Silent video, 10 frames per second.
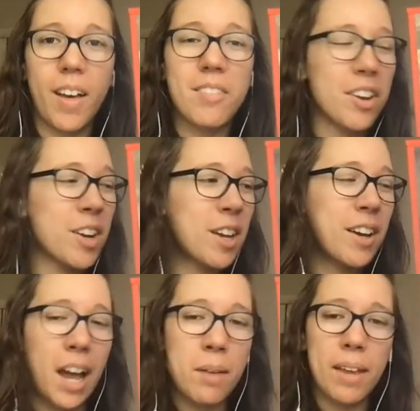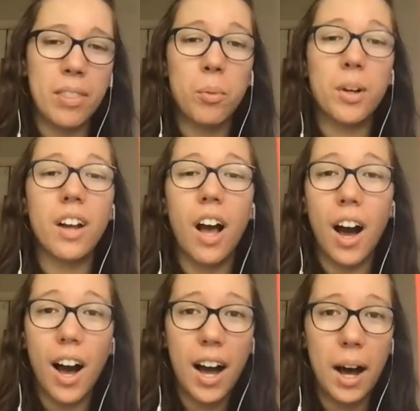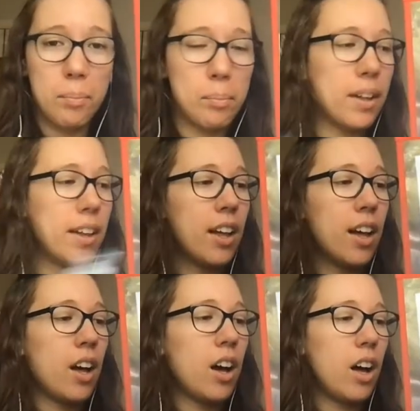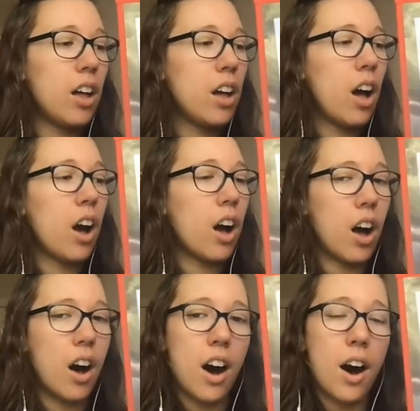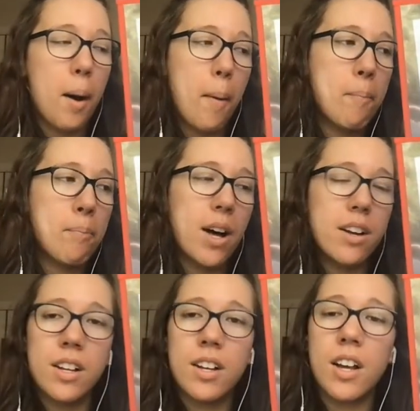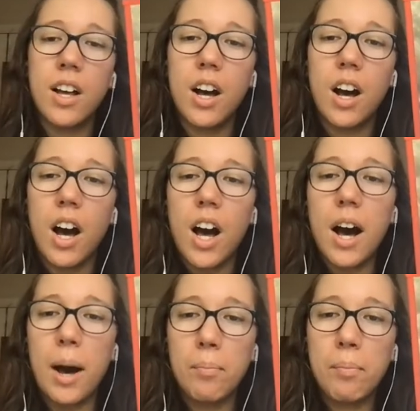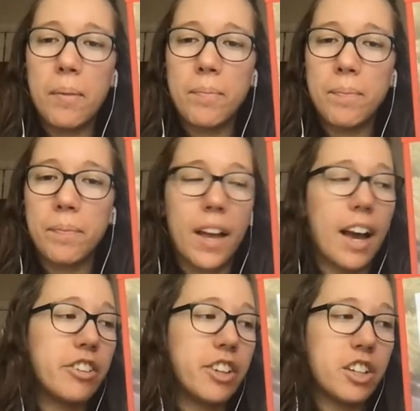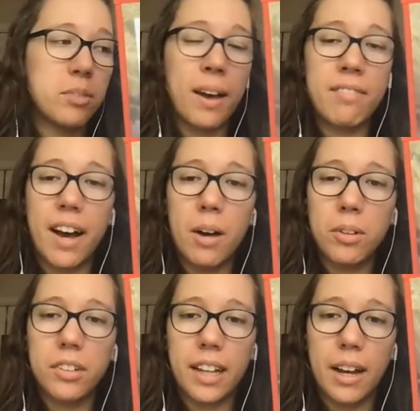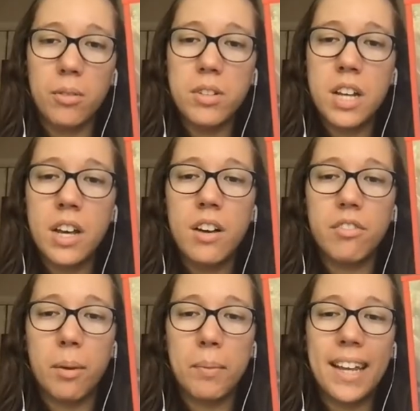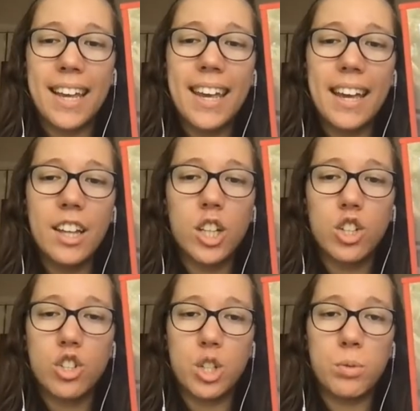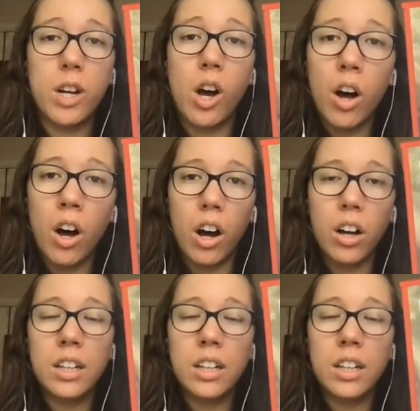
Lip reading: Very good. I made the word hop. H-aw-p. Hop. I changed my vowel sound from an I to an aw